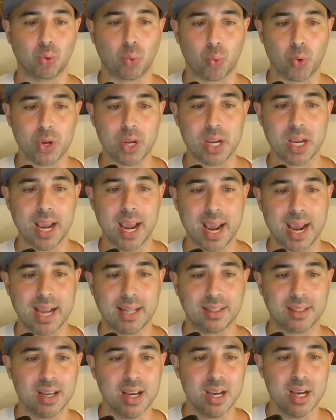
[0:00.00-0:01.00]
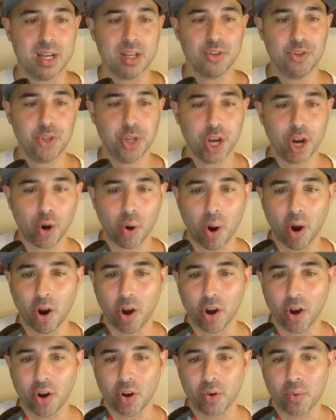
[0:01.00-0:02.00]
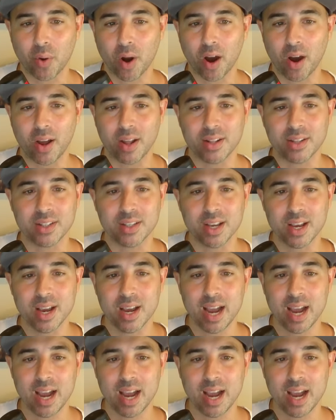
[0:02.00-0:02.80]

three hits, zero earned runs,